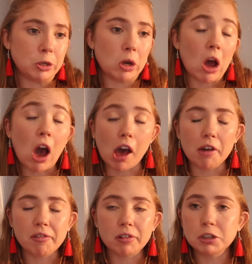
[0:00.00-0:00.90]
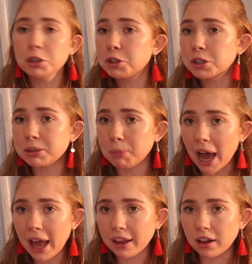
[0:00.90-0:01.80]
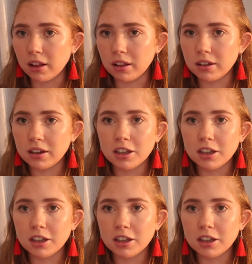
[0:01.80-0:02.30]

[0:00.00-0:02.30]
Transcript: to laugh, to smile,